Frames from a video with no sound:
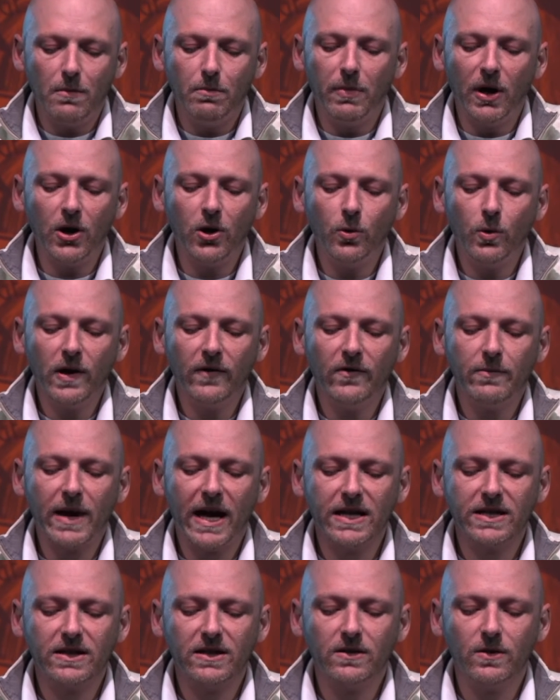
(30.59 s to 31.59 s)
But who would have
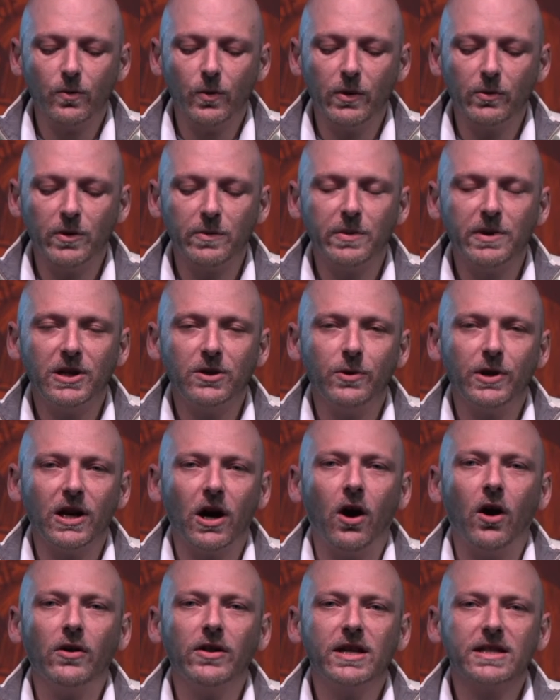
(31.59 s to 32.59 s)
imagined we would be doing
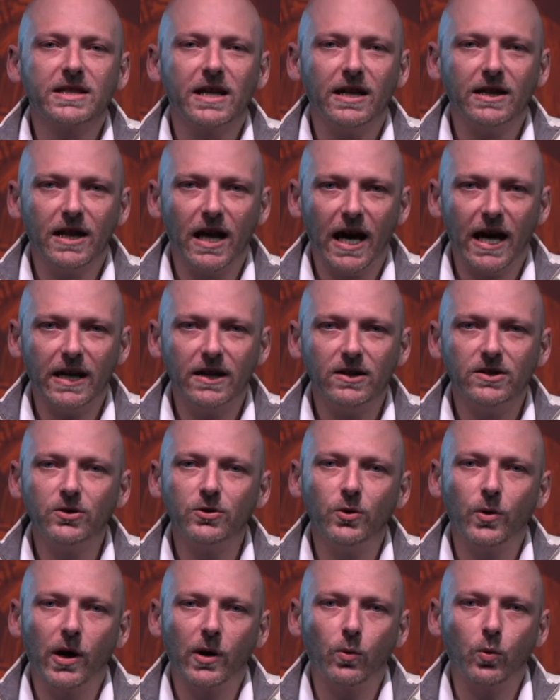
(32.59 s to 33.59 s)
all this online due
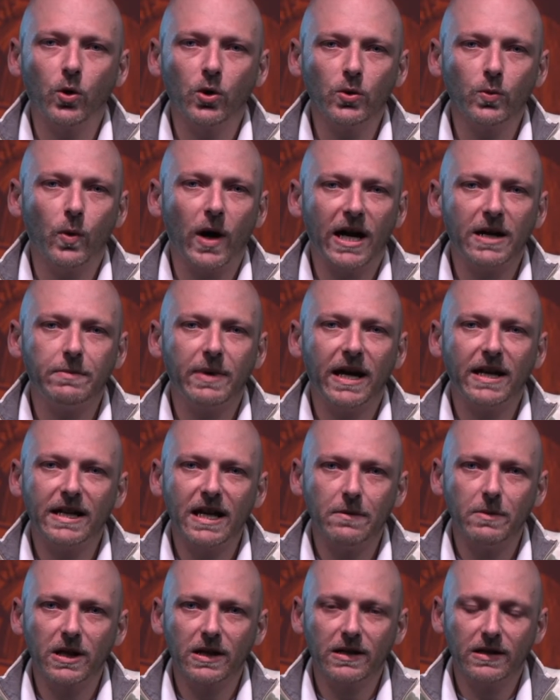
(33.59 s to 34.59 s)
to a worldwide
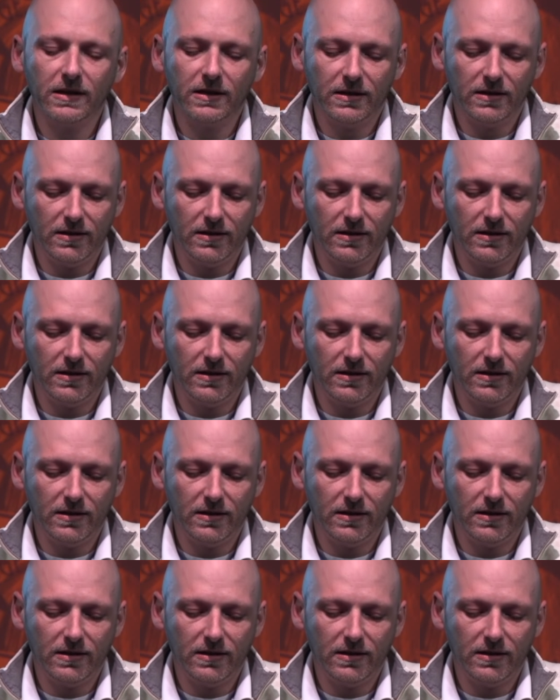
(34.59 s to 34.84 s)
pandemic?